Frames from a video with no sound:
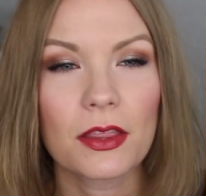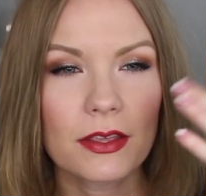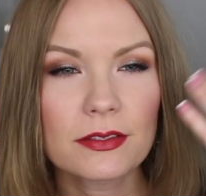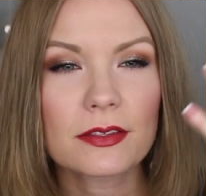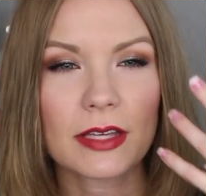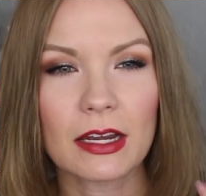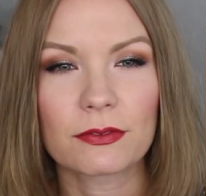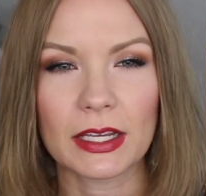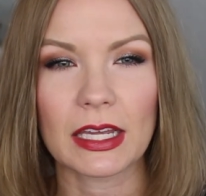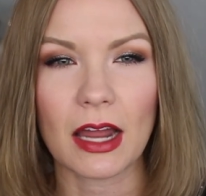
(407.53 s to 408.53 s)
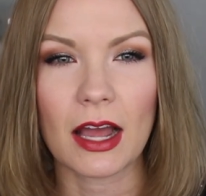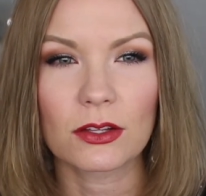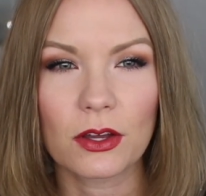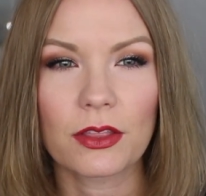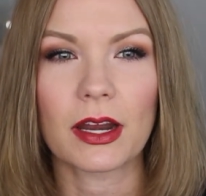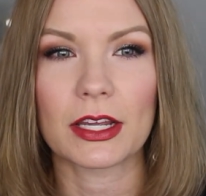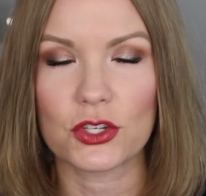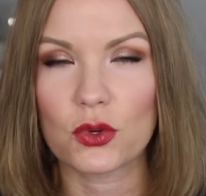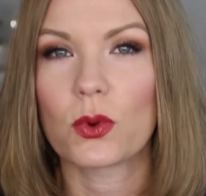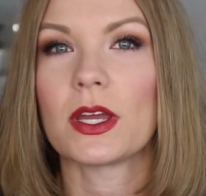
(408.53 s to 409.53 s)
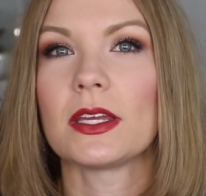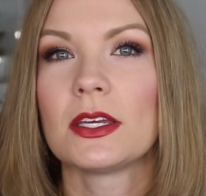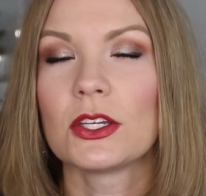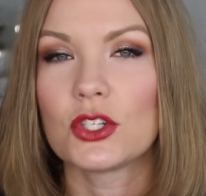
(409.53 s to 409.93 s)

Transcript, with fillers: this is kind of like an eye look that I enjoy